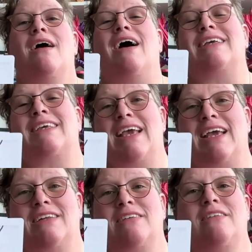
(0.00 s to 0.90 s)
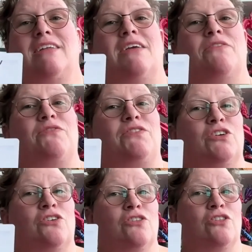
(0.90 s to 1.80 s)
Again, if
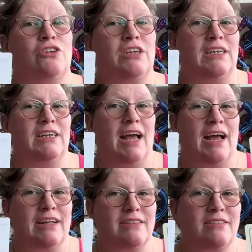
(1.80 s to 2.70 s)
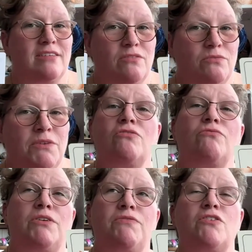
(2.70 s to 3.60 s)
you're looking at
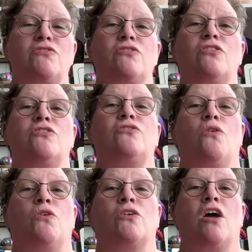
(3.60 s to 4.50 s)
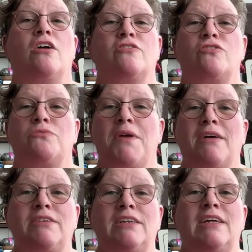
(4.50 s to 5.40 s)
reversals or cards
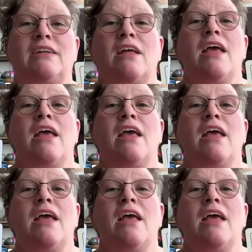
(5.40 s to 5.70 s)
surrounding it,